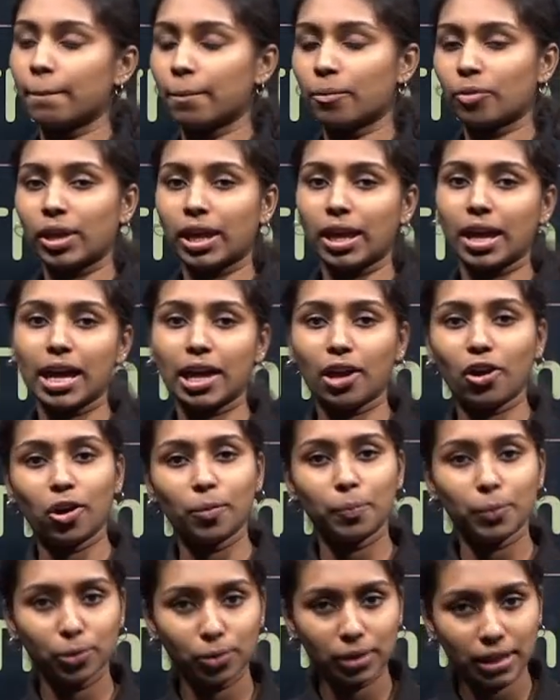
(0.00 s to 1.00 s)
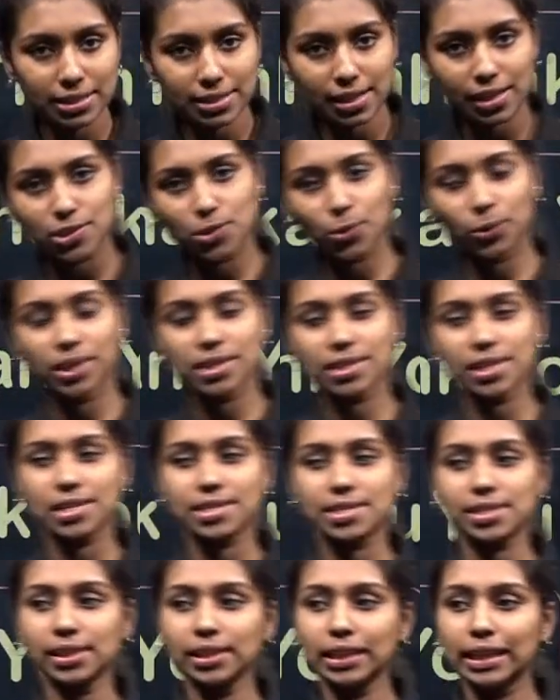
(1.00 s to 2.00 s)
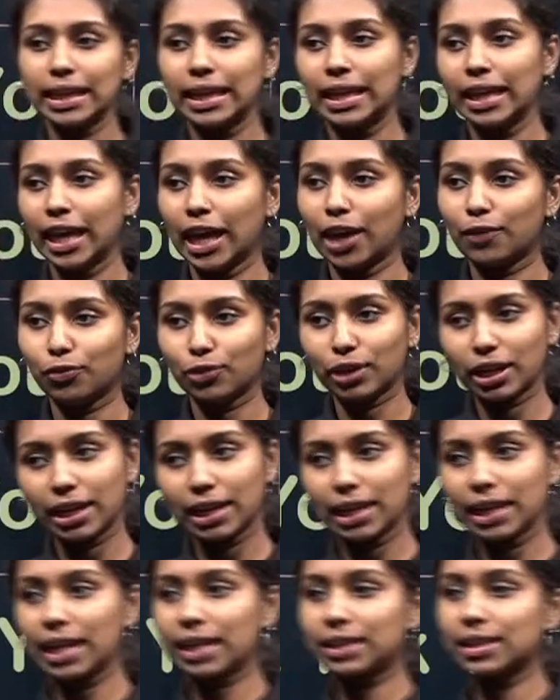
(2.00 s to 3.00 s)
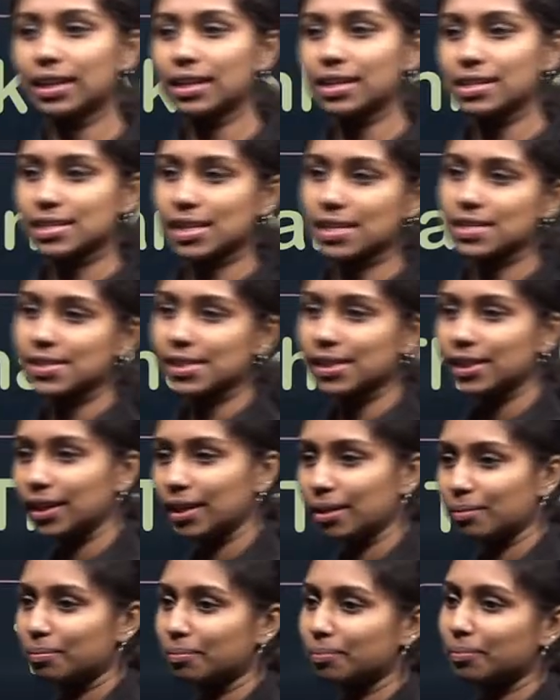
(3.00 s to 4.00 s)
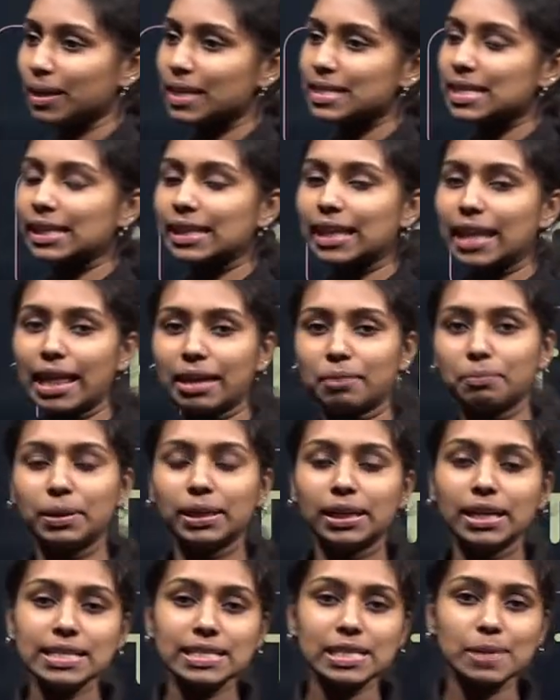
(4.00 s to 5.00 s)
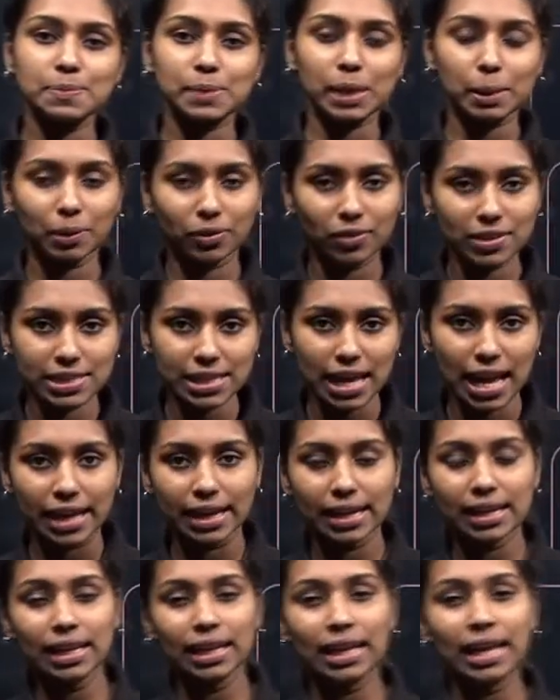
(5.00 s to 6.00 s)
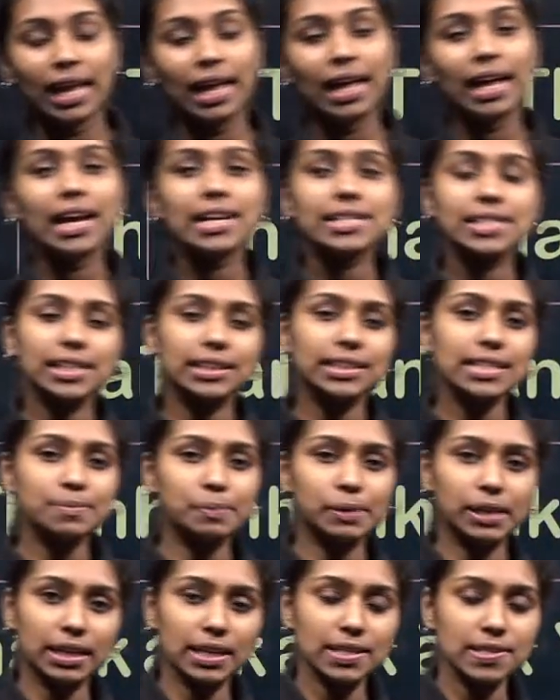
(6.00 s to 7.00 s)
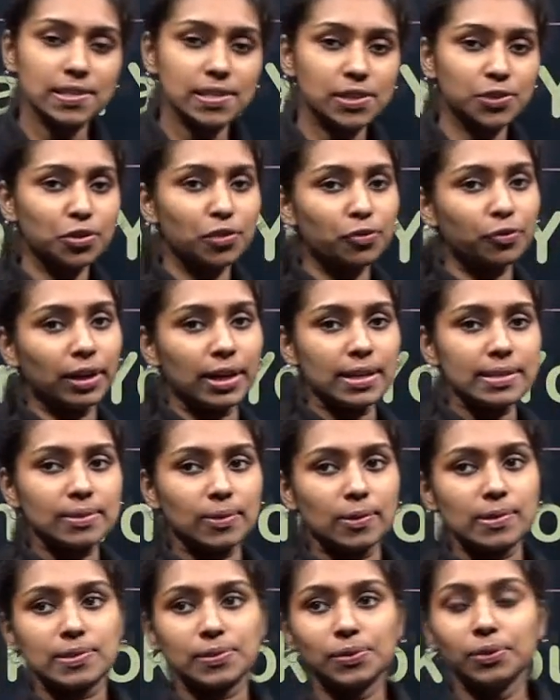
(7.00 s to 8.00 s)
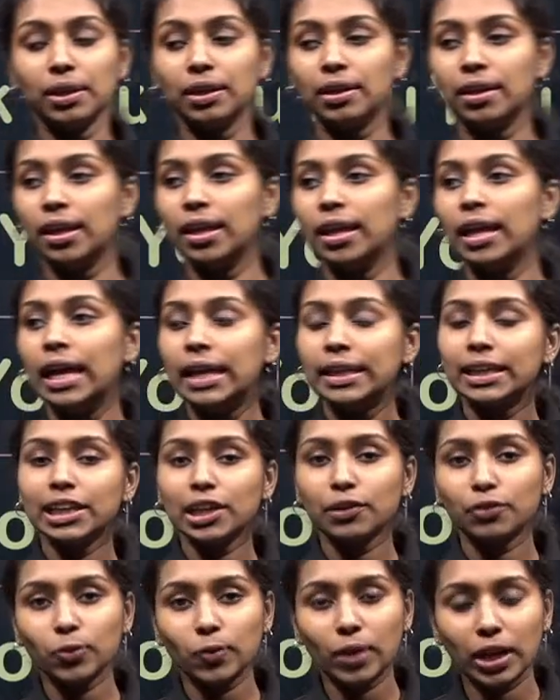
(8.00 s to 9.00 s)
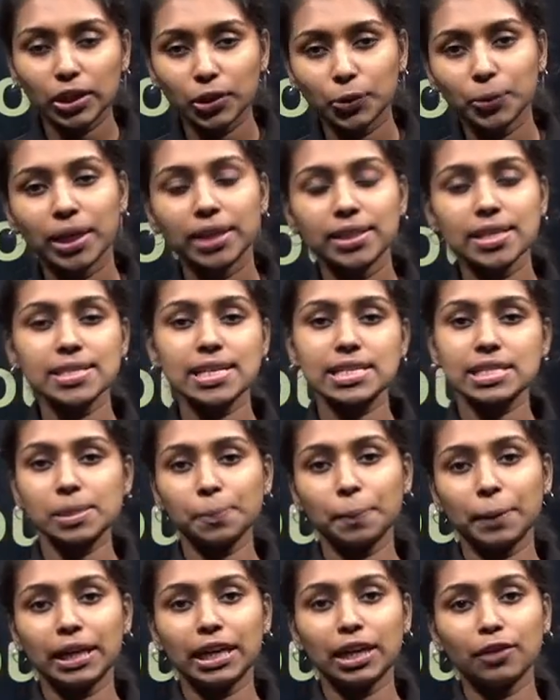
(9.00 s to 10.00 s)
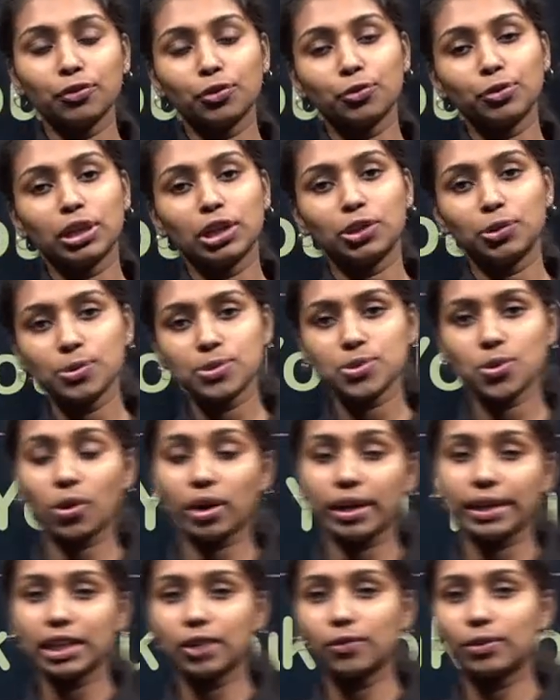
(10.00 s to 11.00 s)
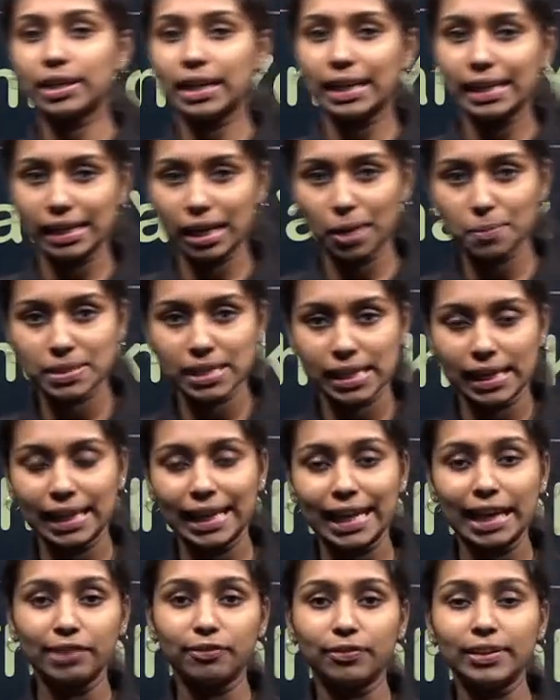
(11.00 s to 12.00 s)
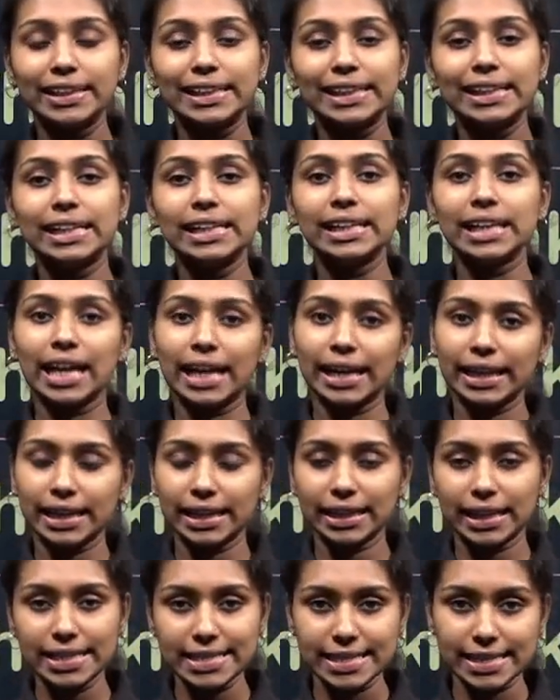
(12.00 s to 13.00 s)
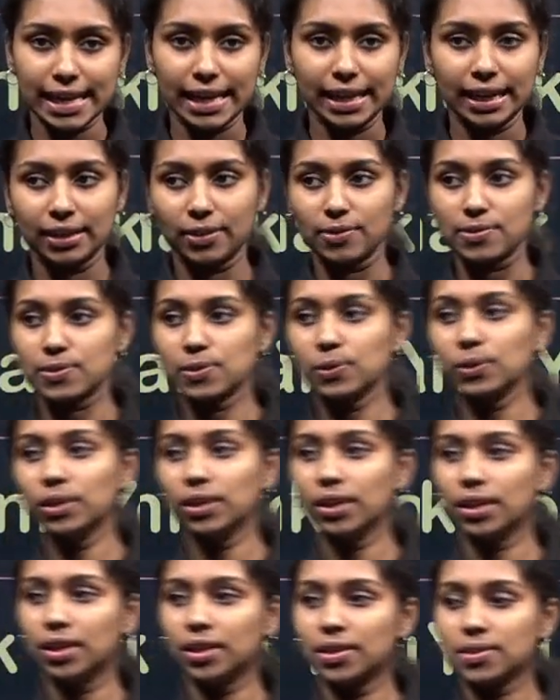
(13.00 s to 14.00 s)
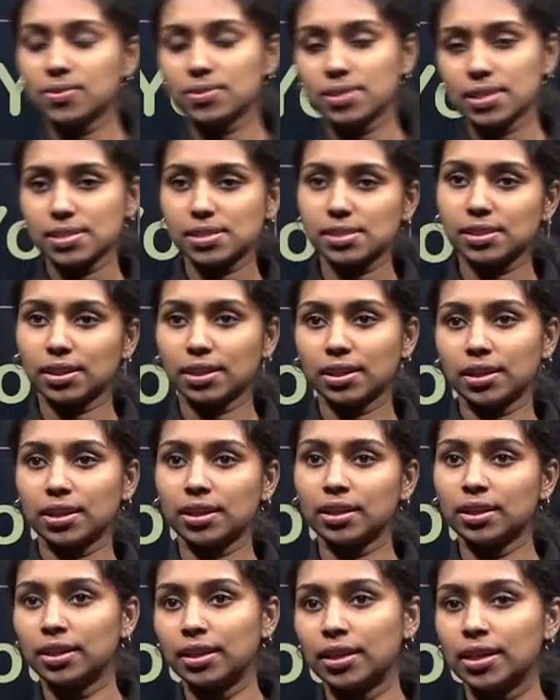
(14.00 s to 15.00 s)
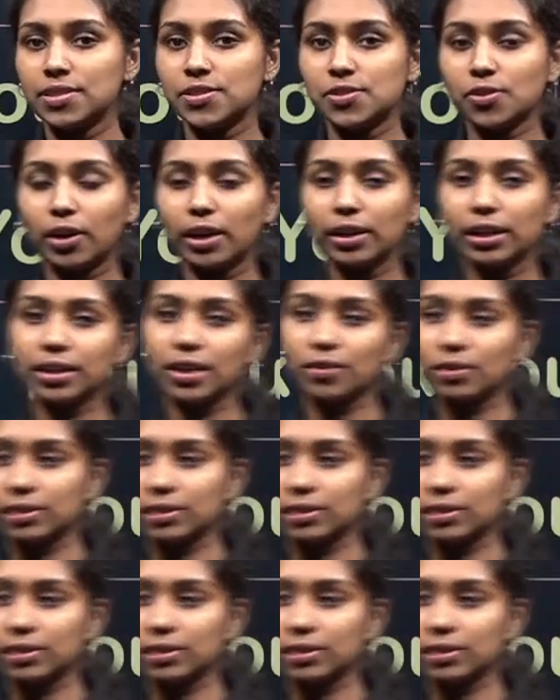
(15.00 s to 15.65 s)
Okay, I hope you guys enjoyed the session. If you really like the session, please hit the like button, subscribe our channel and share this particular session to your friends also. Then if you want to get the session PDF, you need to join our Telegram channel, Infinity Learn 9 and 10 channel also. So just join our